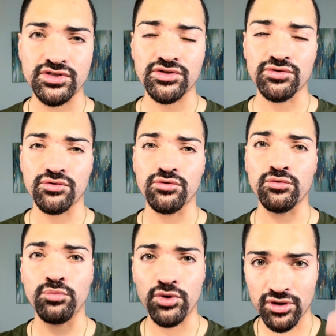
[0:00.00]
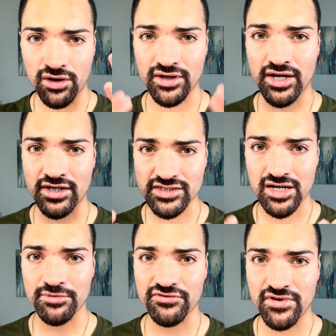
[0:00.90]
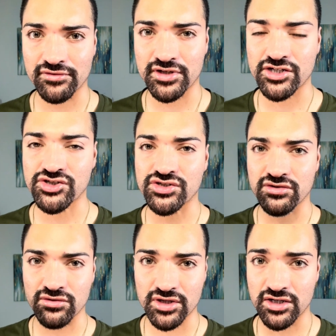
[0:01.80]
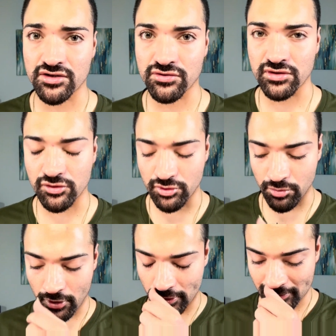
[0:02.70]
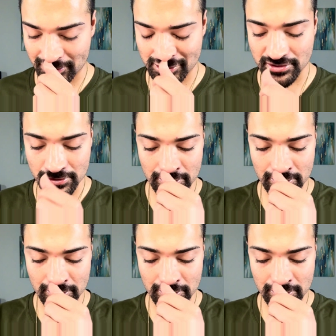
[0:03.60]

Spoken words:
to put on any type of foundation or any other liquid products.